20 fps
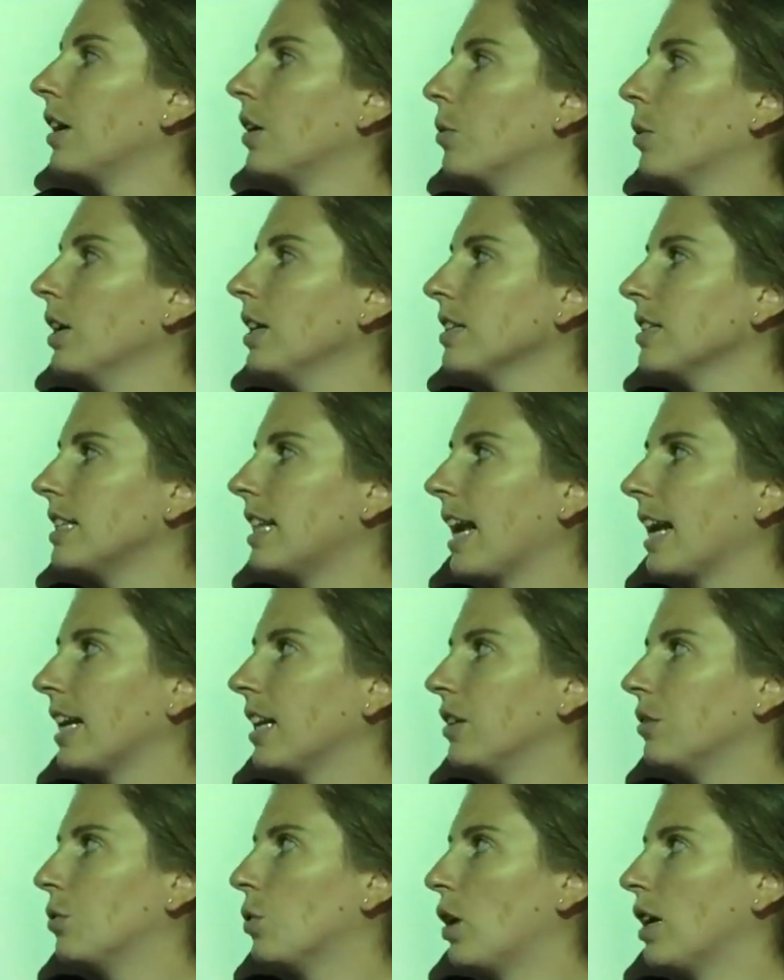What is
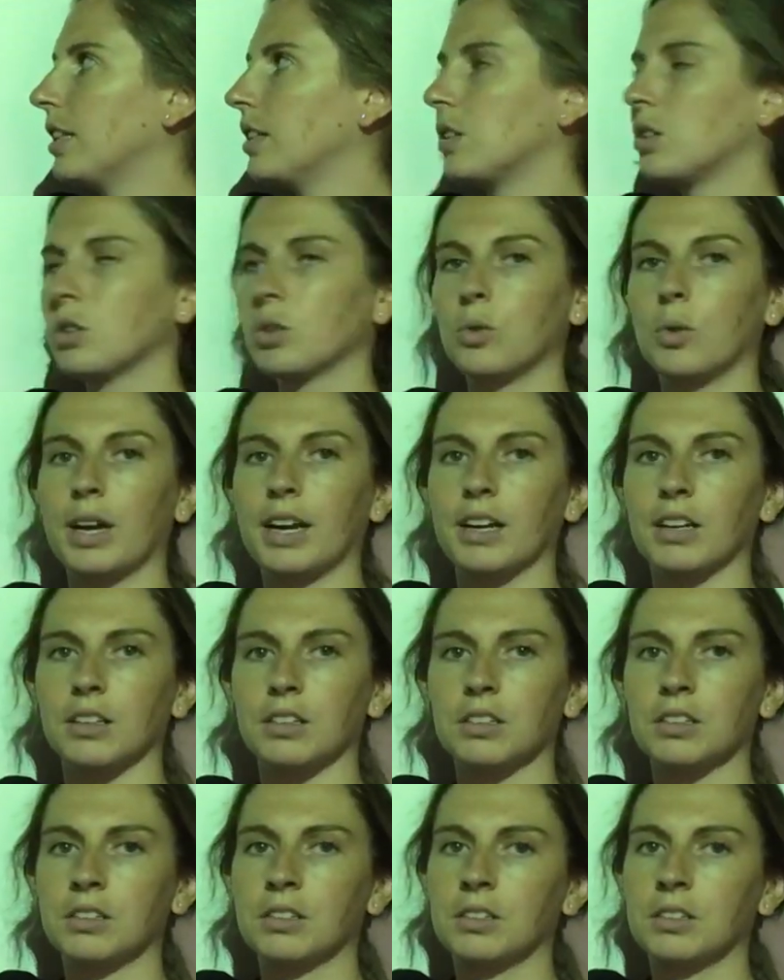-1 squared?